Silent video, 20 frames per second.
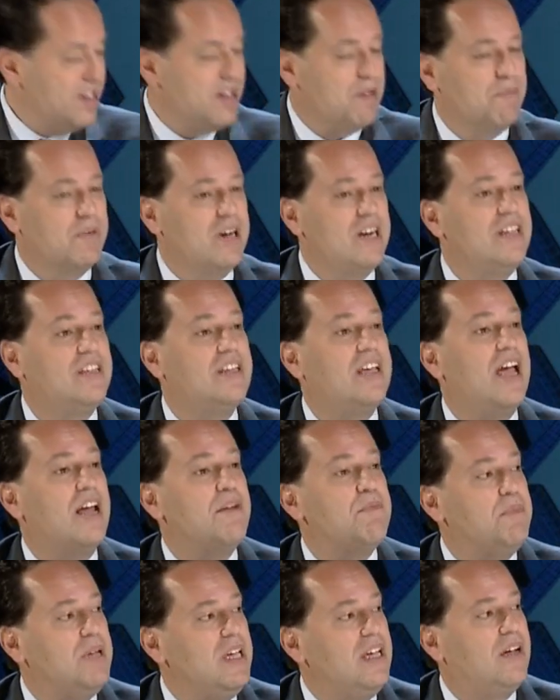but it can
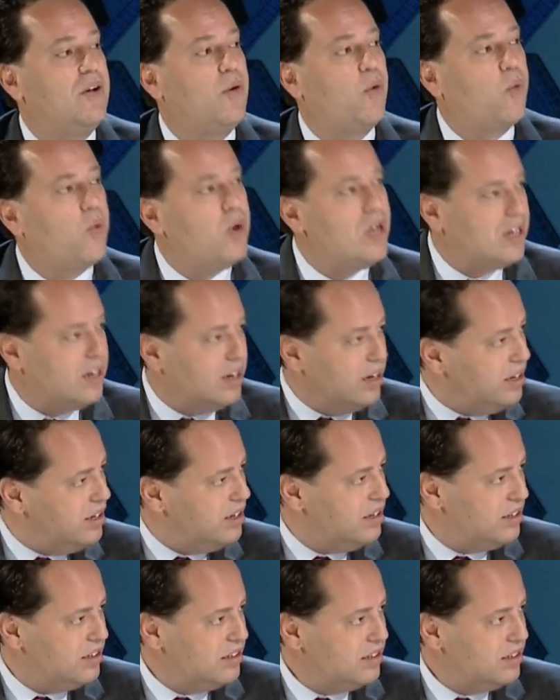be quickly